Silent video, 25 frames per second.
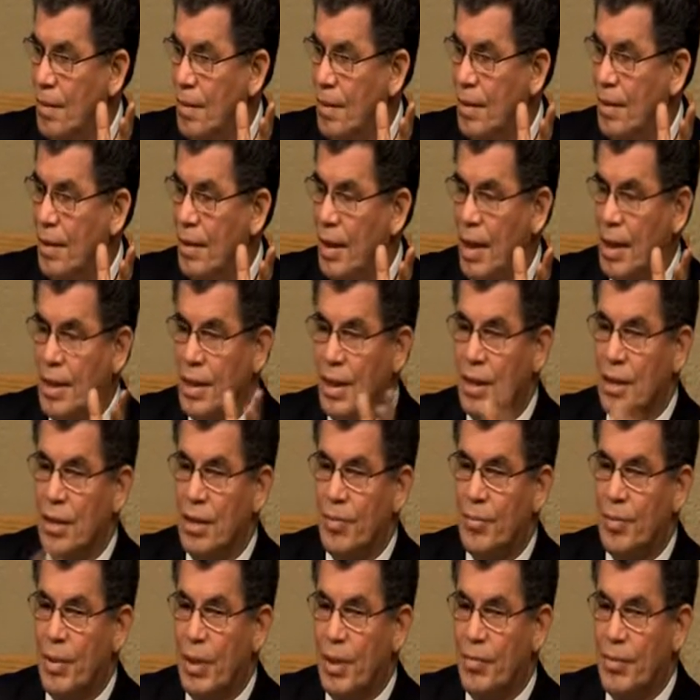Not on
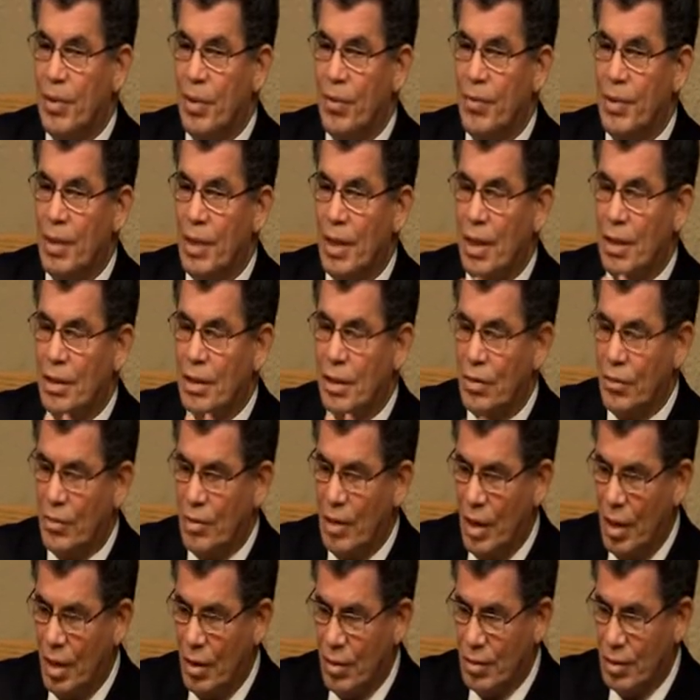the people, but on the
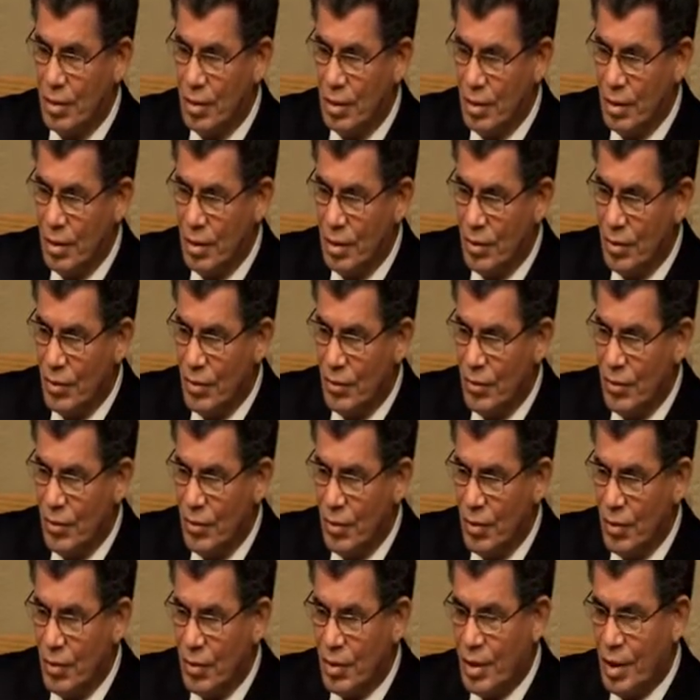ground.
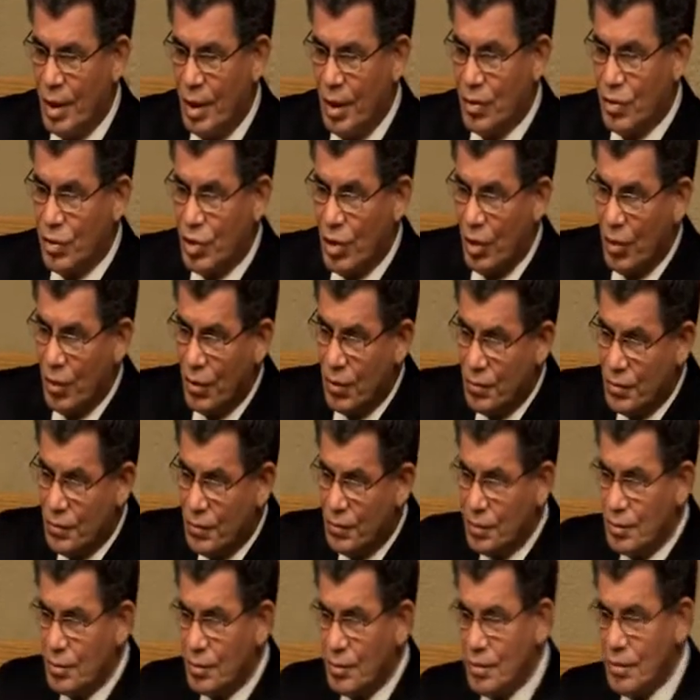Okay, so
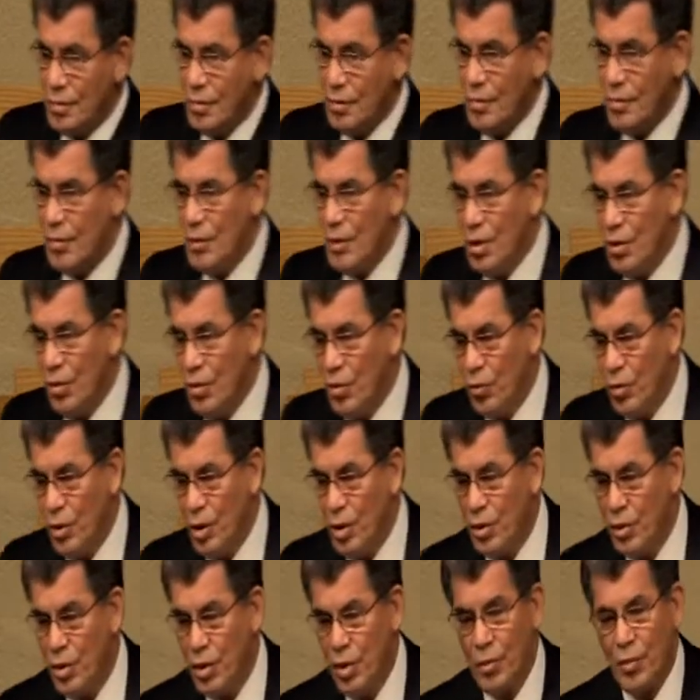
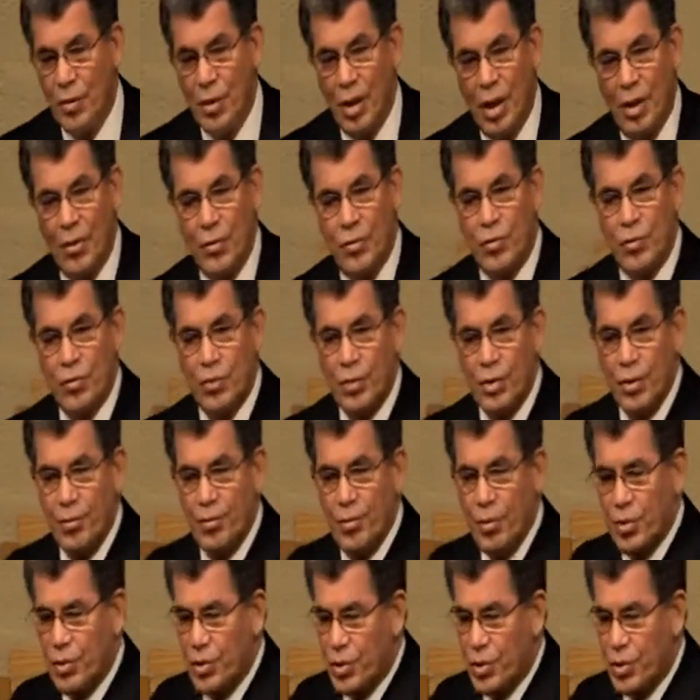we've got a simple